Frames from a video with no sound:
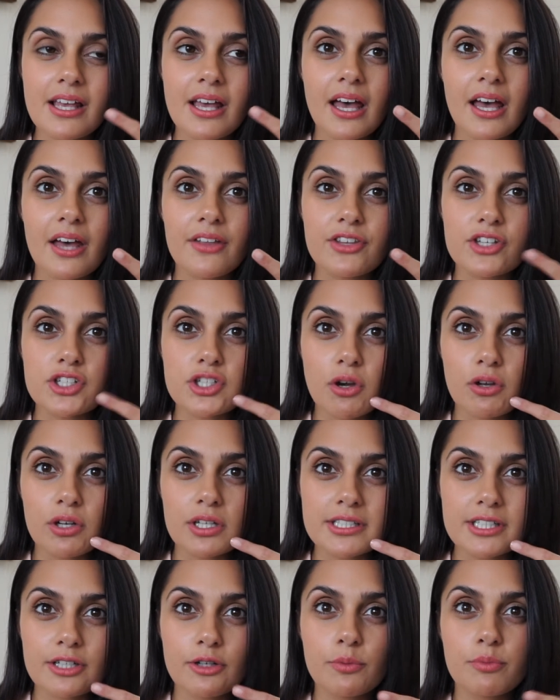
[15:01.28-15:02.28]
the
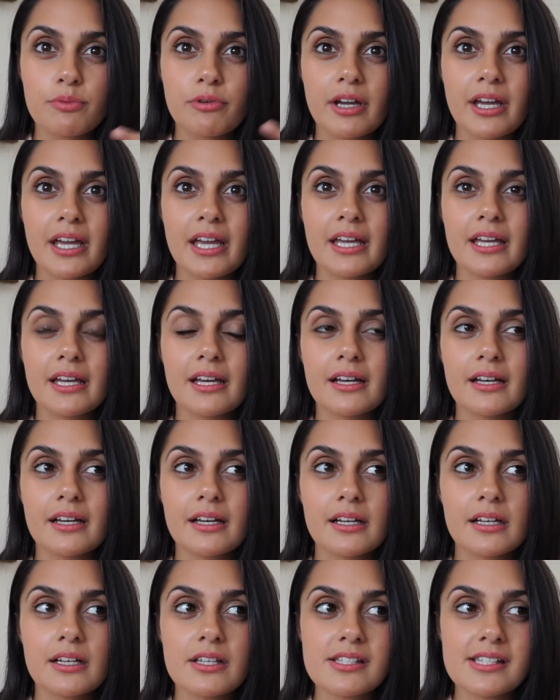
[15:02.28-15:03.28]
Charlotte Tilbury
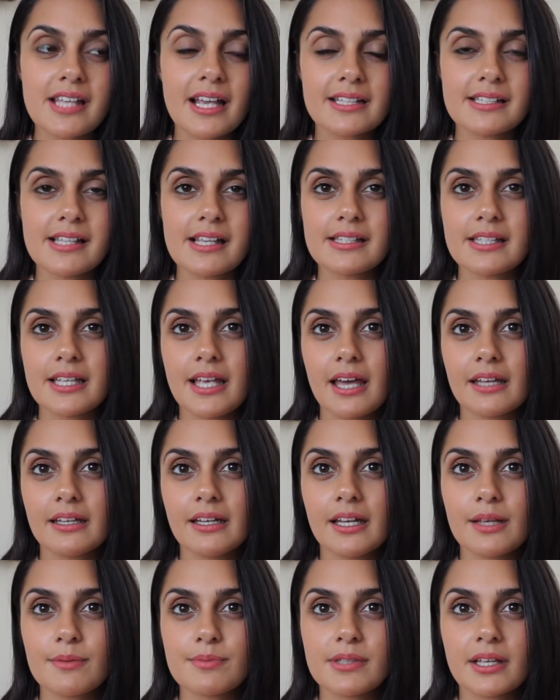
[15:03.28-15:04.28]
Sexy Sienna
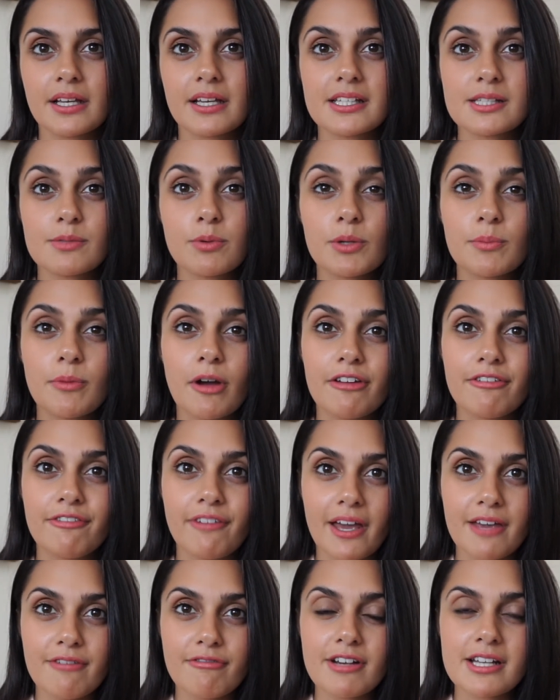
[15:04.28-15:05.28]
lipstick. It's one of my
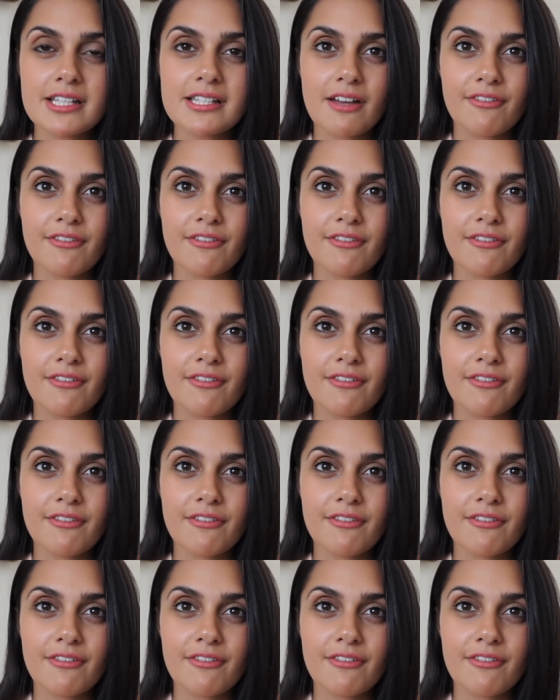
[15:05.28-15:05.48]
favorites.